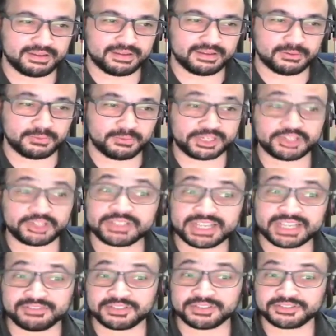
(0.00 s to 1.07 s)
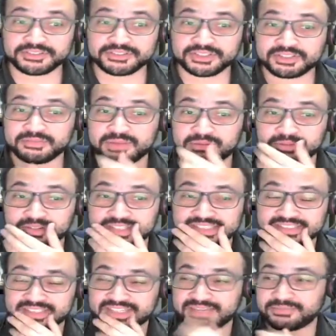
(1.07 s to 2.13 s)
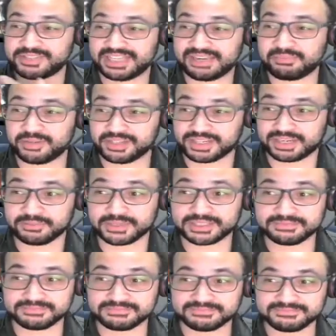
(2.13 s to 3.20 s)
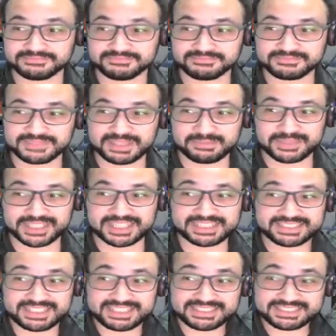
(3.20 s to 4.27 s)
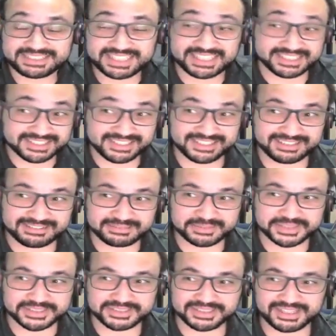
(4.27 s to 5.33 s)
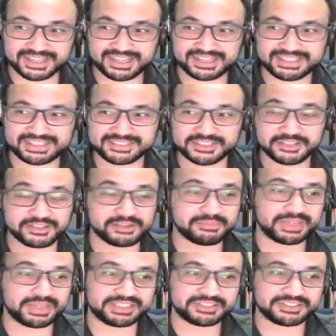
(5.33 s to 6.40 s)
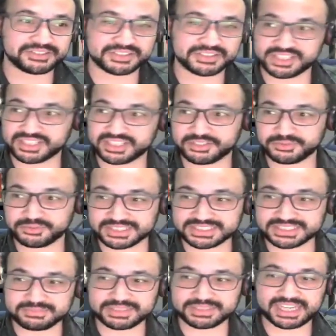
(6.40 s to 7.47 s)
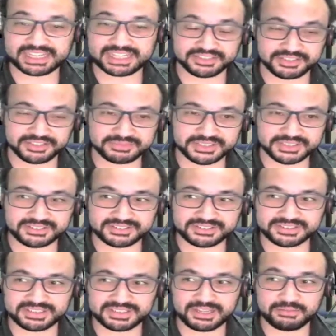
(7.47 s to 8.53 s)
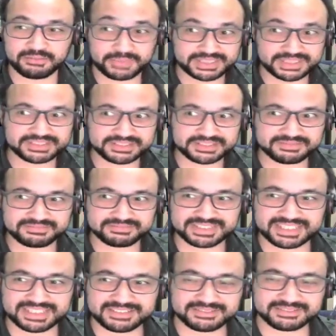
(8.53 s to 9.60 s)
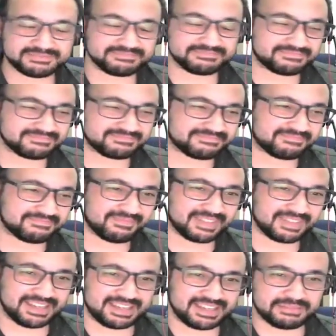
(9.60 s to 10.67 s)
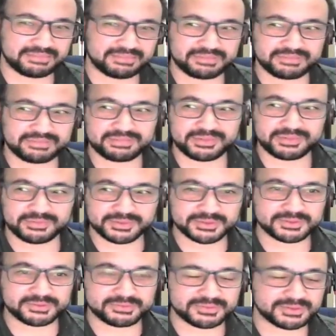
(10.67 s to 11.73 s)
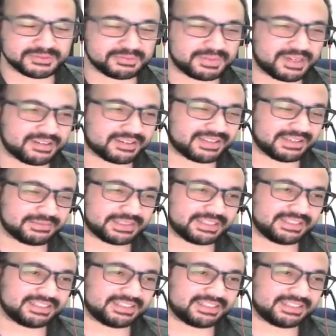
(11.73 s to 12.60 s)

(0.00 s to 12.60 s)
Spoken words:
We could have the users memorize the name of the API Gateway. I mean, I guess that is technically an option. I don't know many users that are going to accept it as an option, but maybe we'll park that one.